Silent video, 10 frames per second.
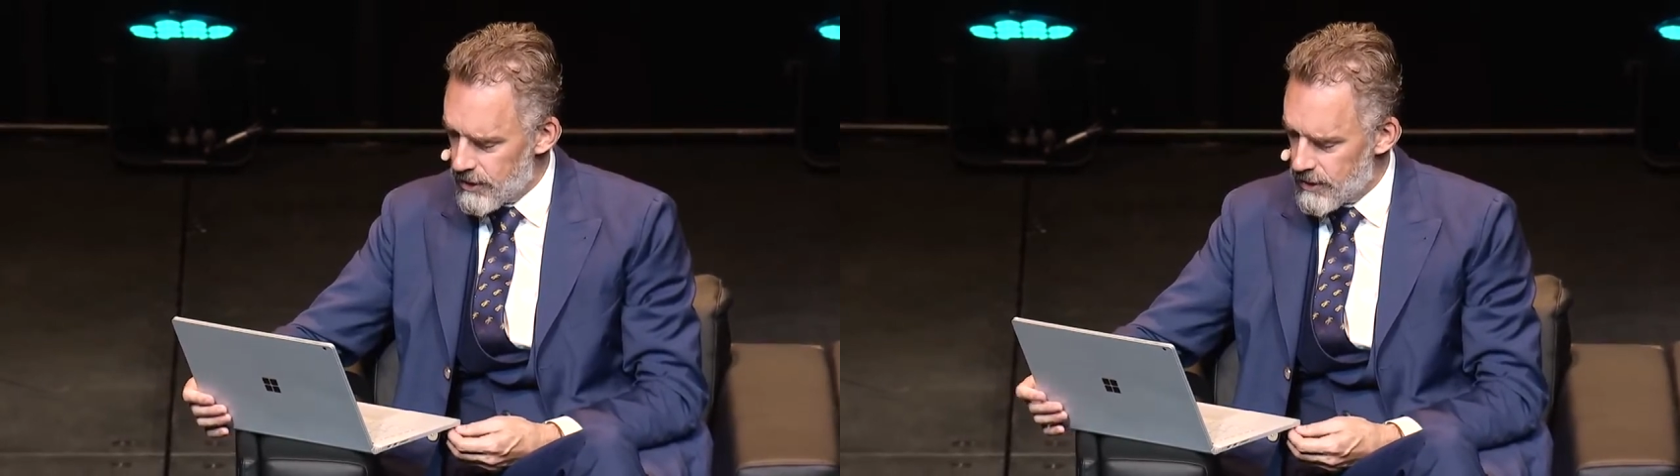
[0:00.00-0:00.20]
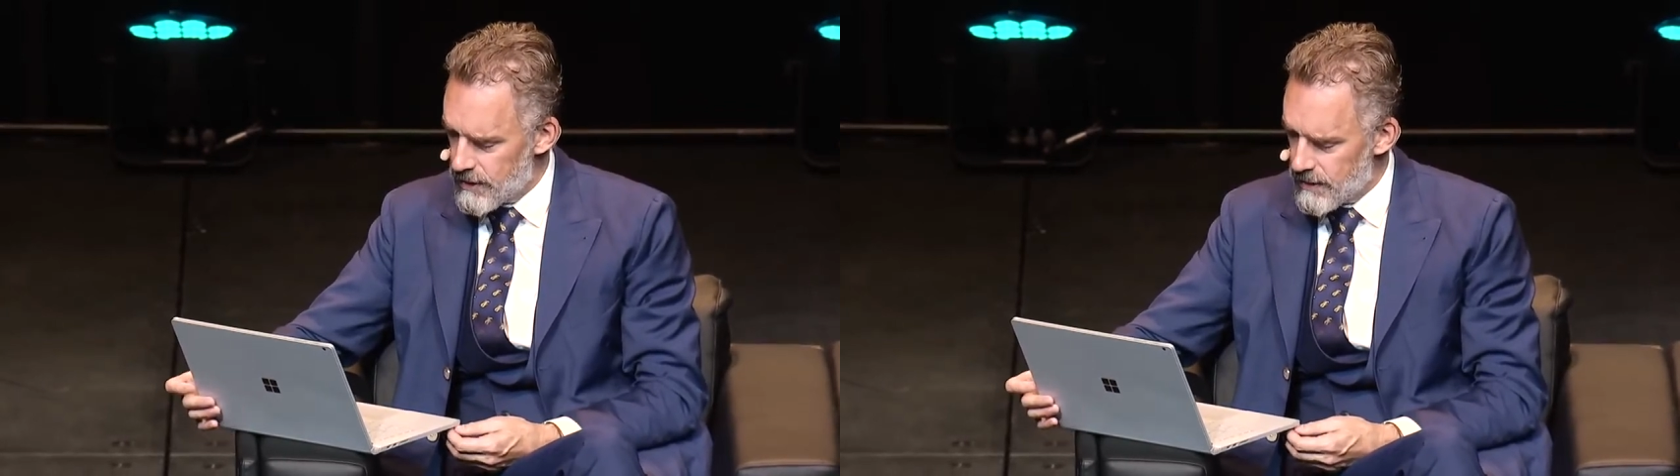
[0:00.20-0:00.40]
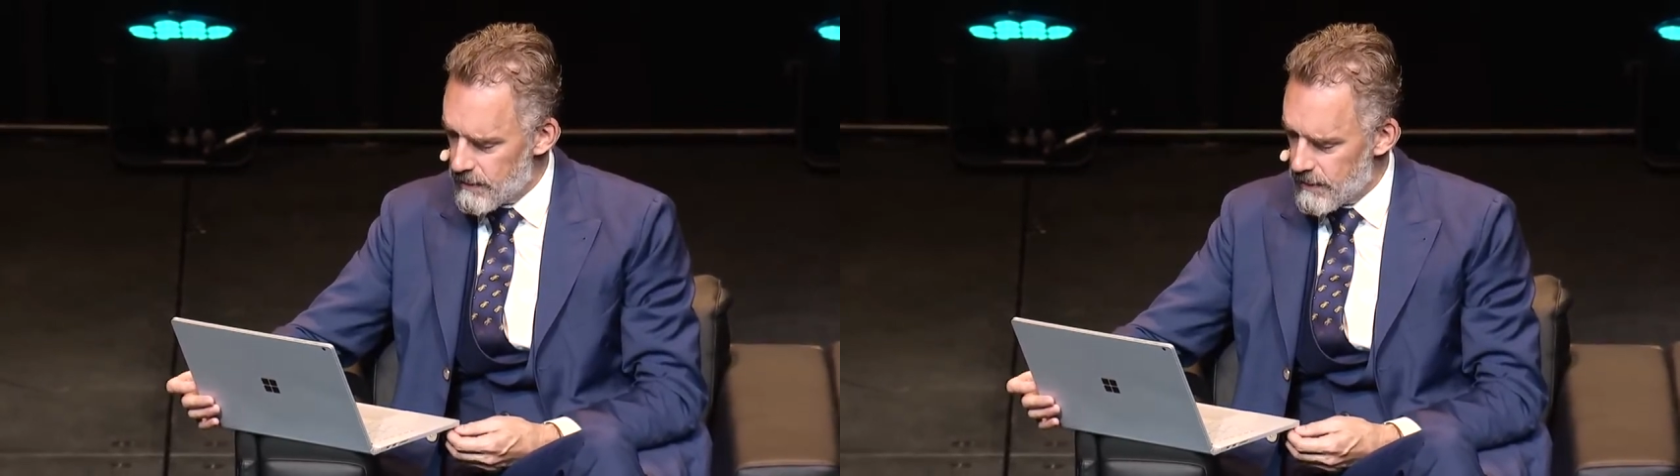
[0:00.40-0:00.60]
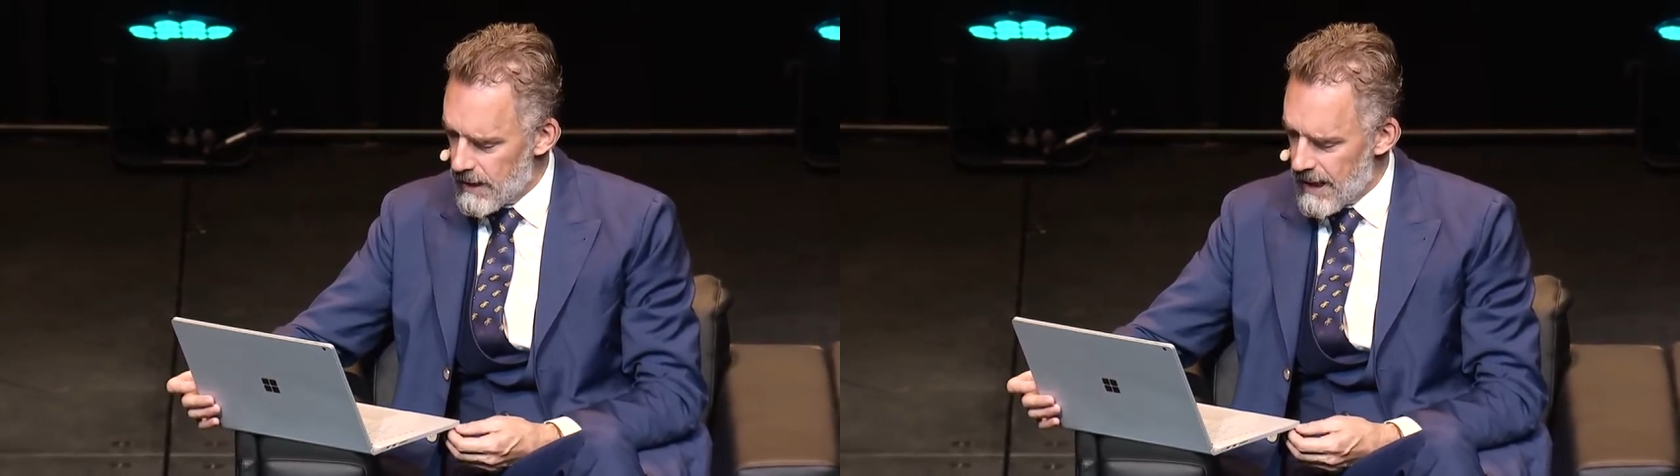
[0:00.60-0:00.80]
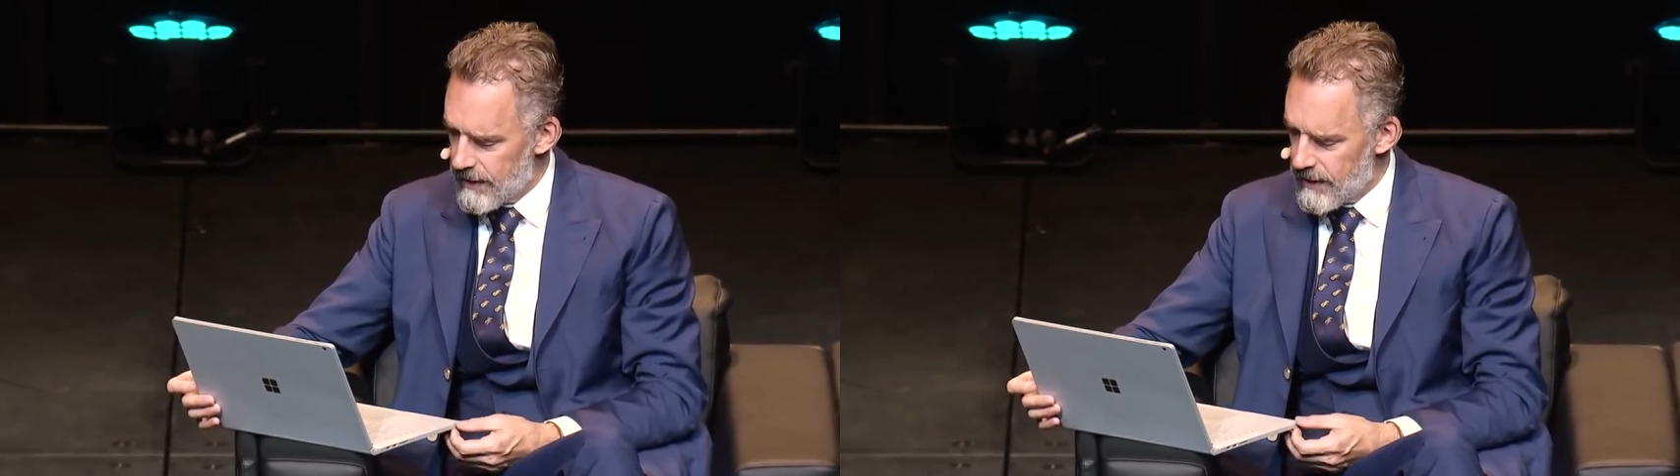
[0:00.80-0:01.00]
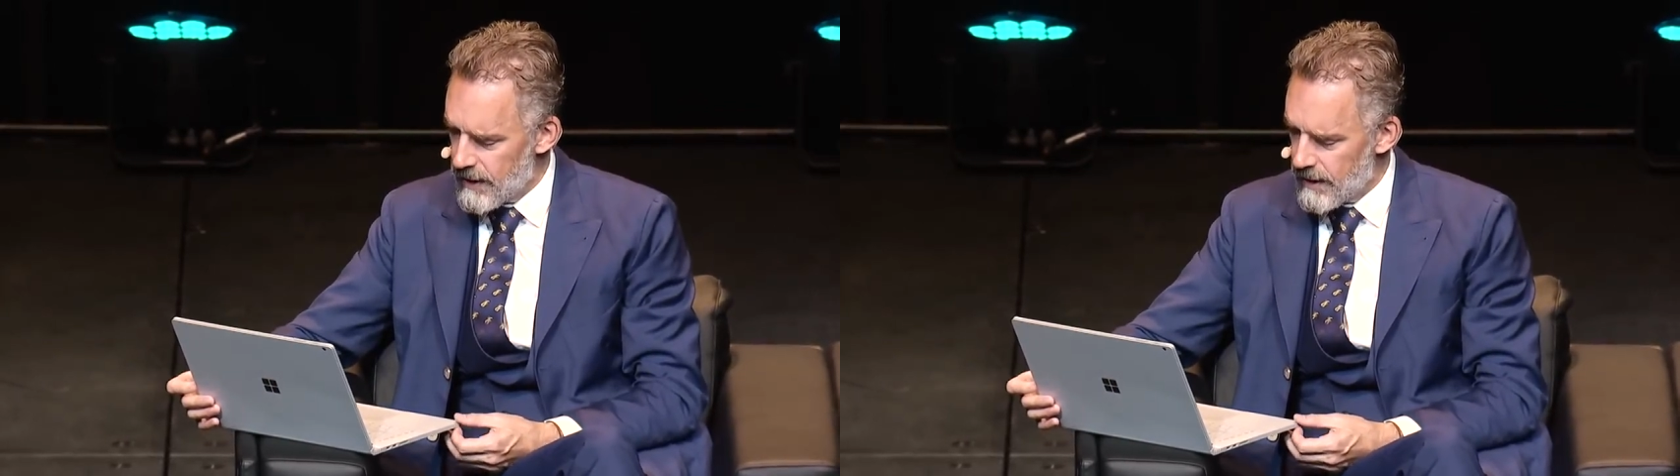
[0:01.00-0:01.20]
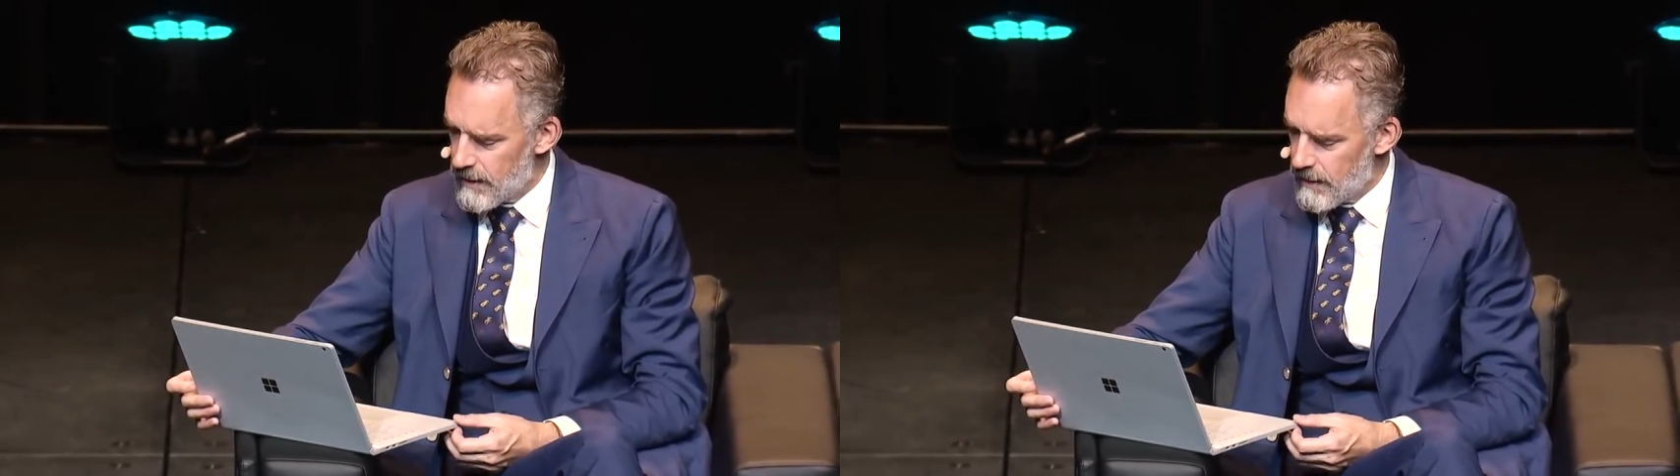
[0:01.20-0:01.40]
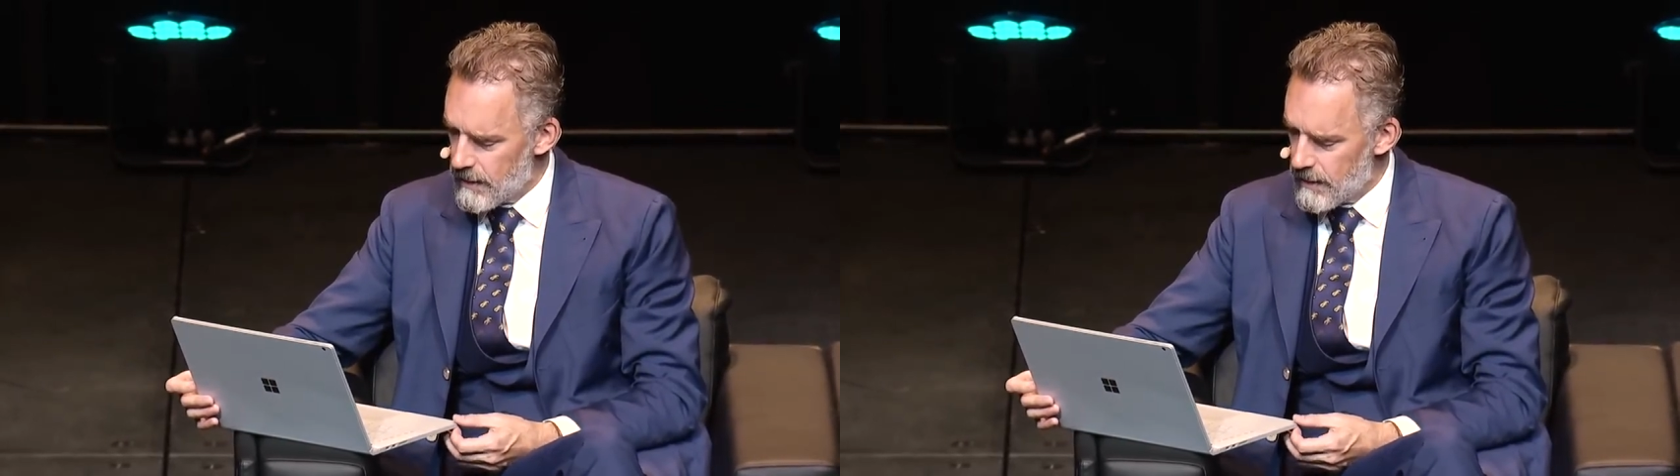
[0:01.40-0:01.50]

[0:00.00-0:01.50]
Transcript: is, I think,